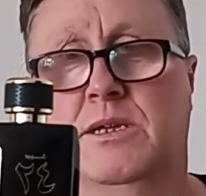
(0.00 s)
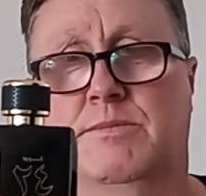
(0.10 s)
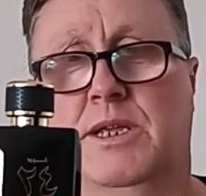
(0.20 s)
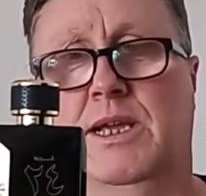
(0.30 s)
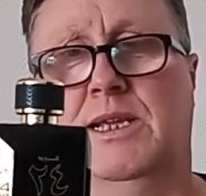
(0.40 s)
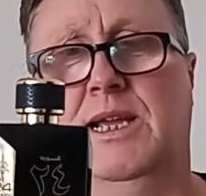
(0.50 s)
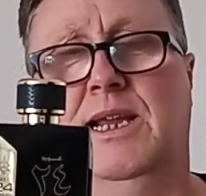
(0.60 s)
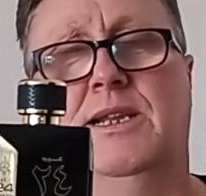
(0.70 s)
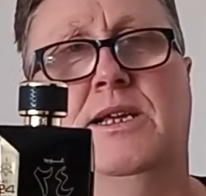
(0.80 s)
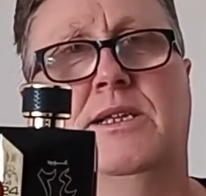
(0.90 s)
But
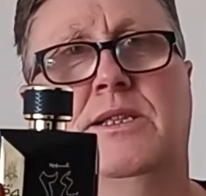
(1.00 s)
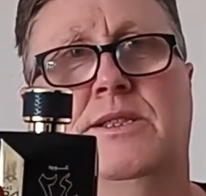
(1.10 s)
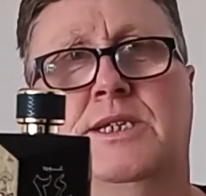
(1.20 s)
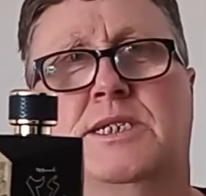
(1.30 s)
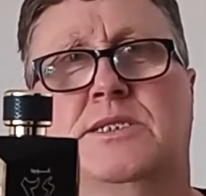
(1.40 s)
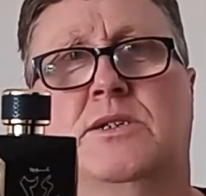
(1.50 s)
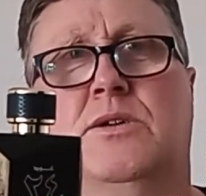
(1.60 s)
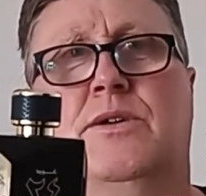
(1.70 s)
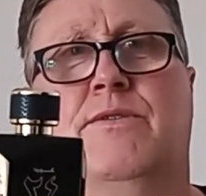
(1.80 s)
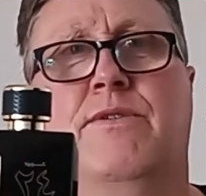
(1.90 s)
again, this is the
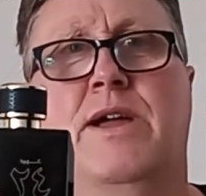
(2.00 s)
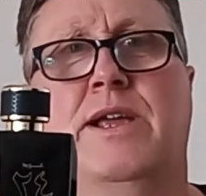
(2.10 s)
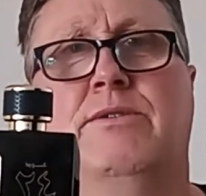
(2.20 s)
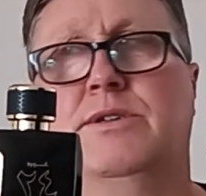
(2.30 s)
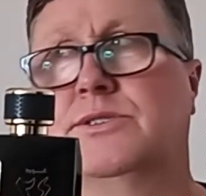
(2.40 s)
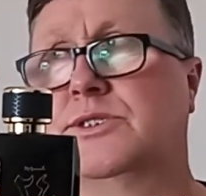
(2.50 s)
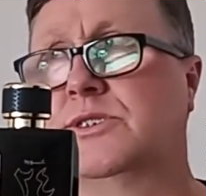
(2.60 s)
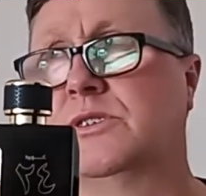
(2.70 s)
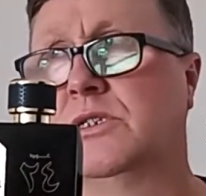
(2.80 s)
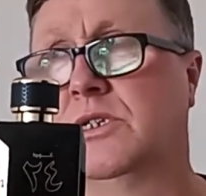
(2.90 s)
kind of fragrance,